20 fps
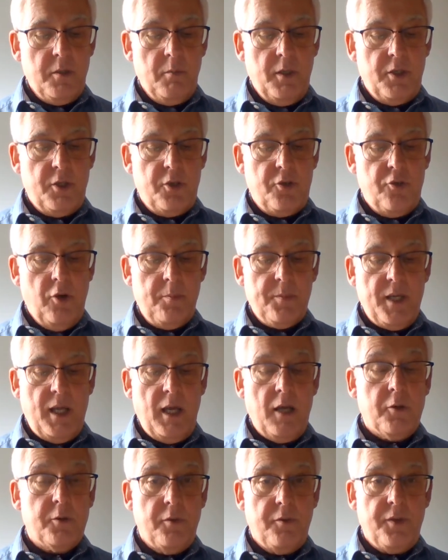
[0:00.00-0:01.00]
had dropped
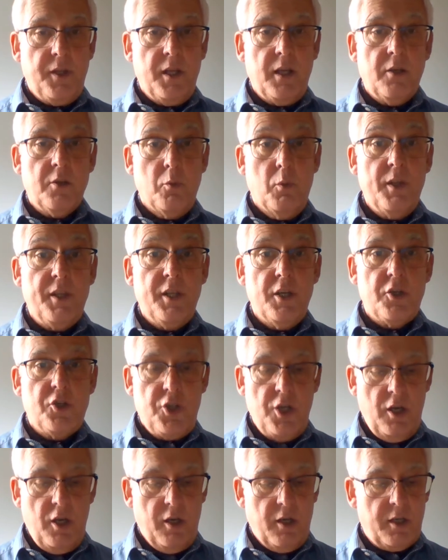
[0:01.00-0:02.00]
out of things with a
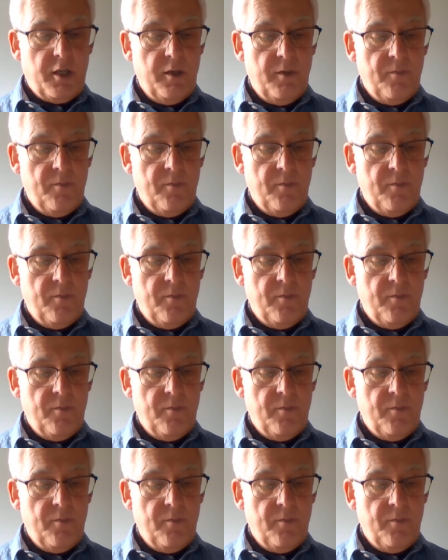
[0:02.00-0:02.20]
jerk.